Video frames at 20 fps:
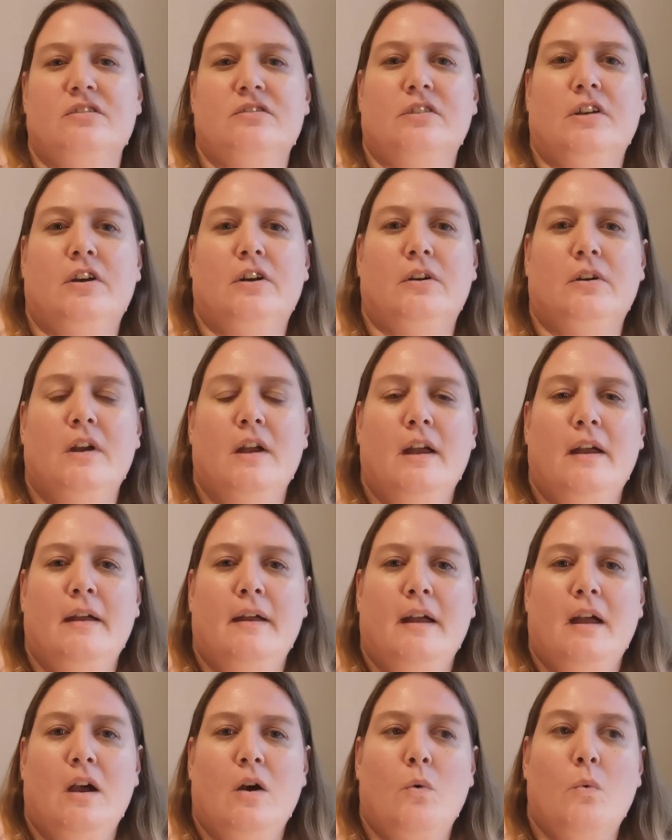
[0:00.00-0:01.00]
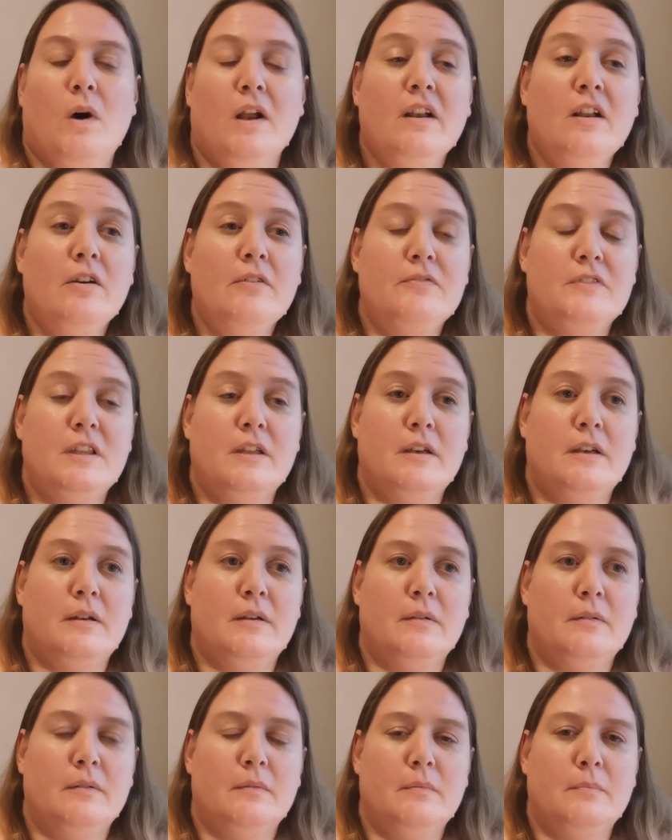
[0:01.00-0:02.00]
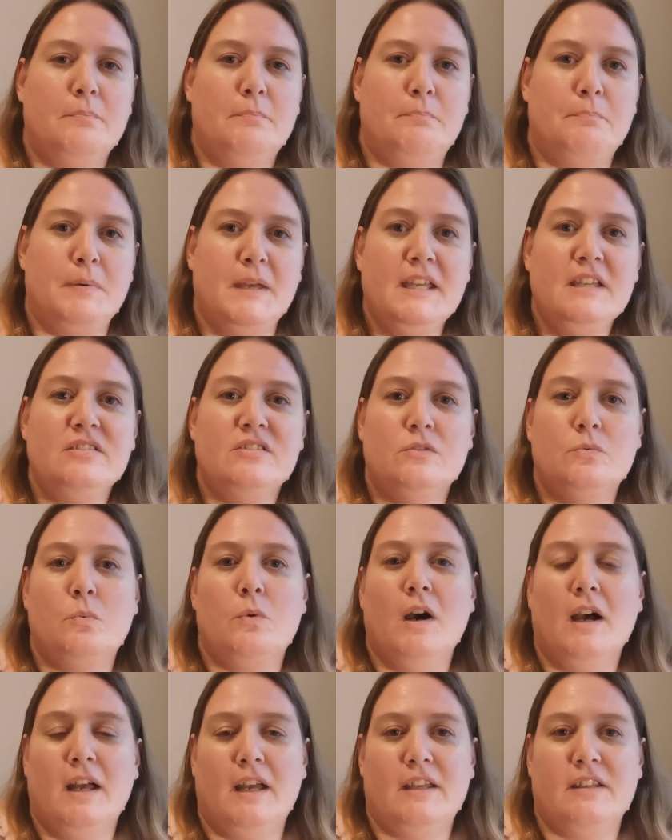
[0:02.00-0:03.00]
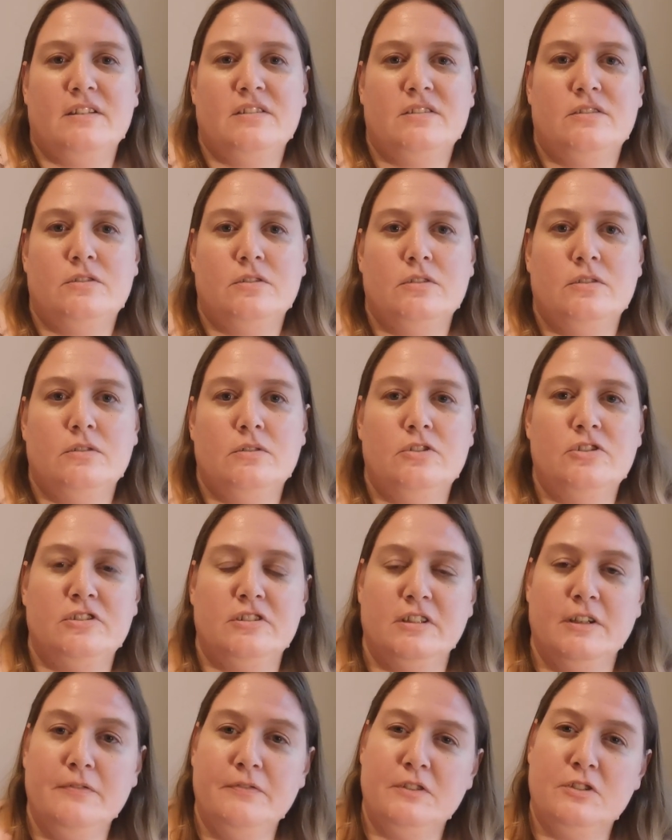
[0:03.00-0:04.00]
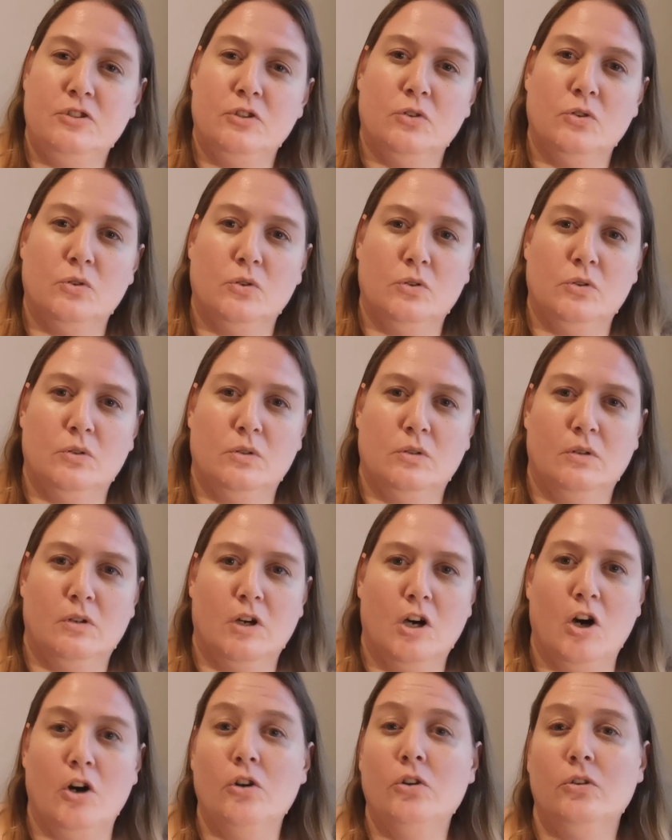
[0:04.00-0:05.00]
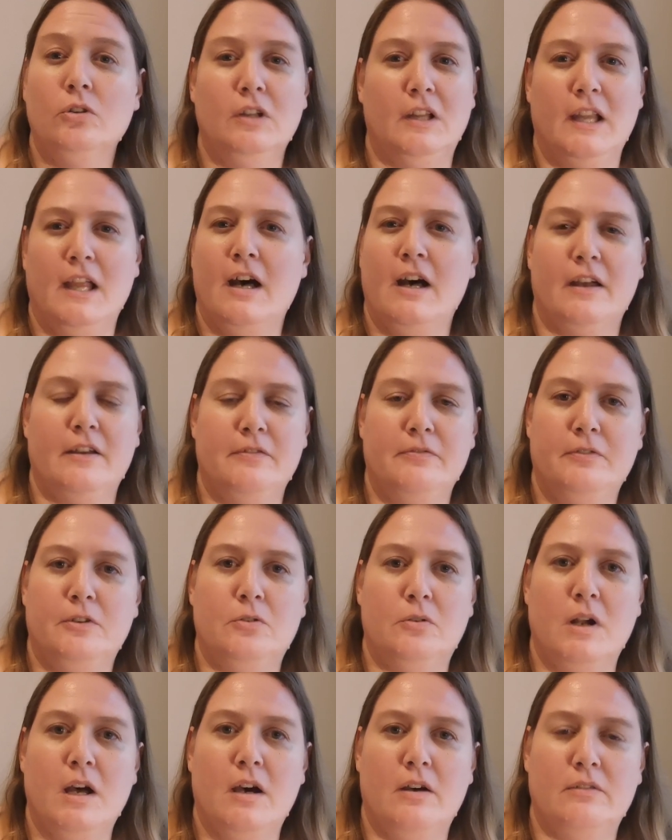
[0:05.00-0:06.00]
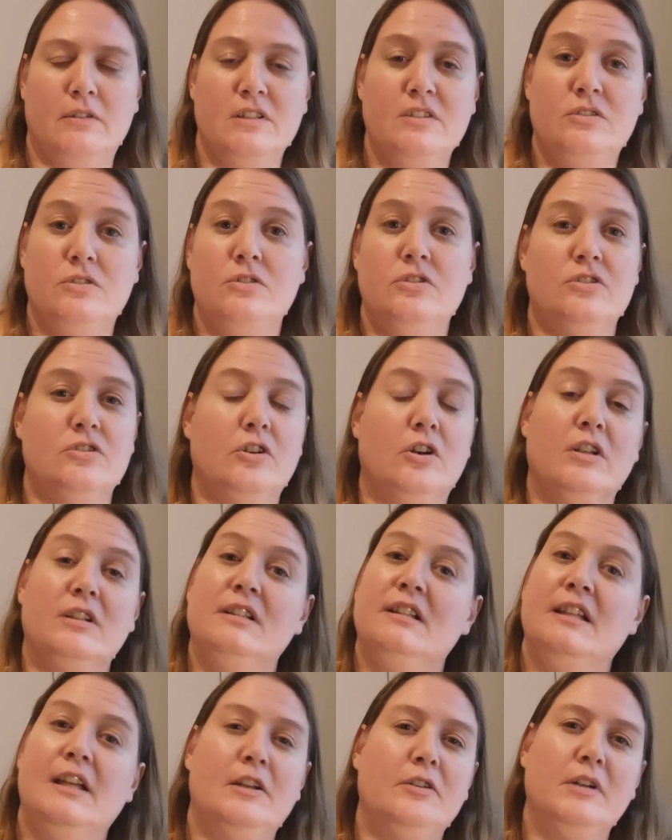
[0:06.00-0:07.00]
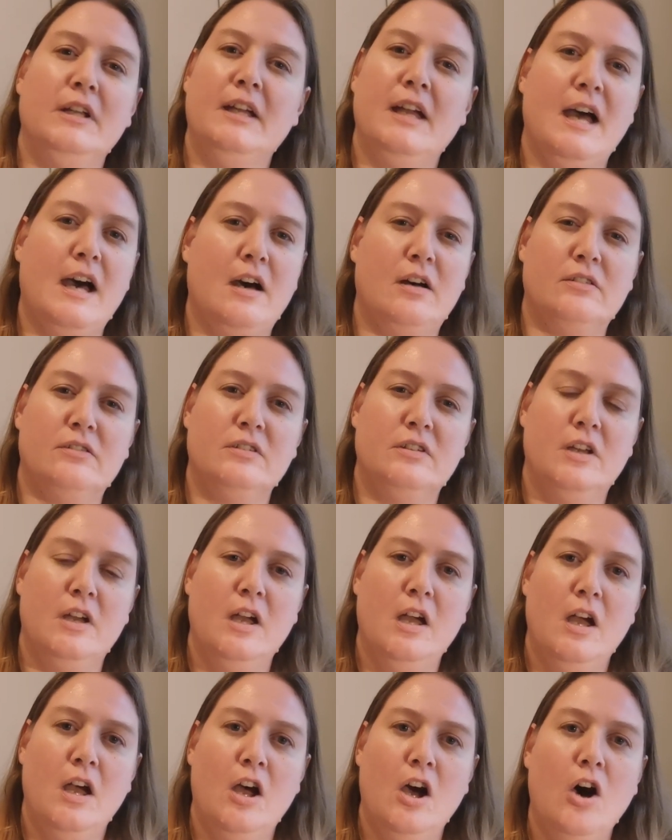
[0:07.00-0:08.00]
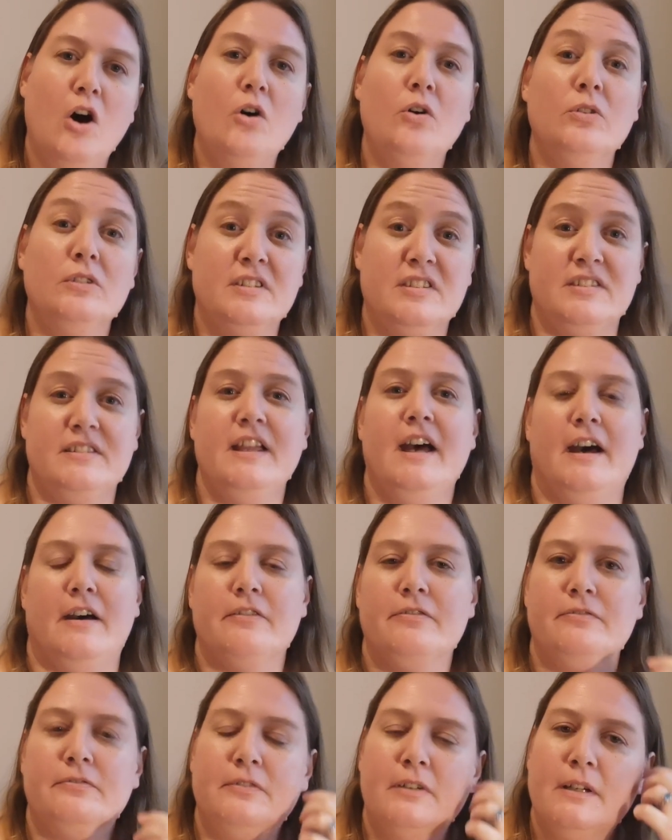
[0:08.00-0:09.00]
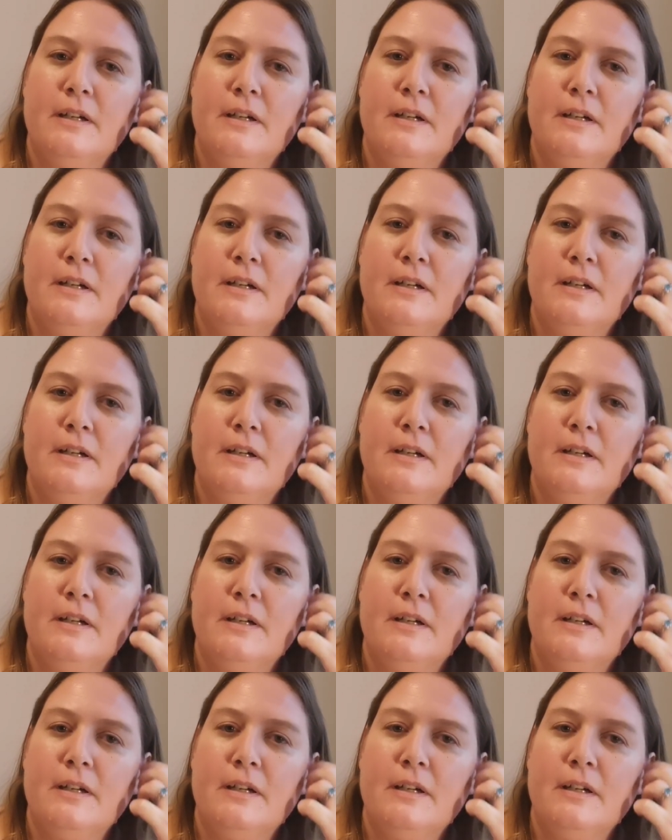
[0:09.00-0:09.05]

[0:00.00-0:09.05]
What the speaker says: So one of the best ways to shift your whole life around is to start clearing out old stuff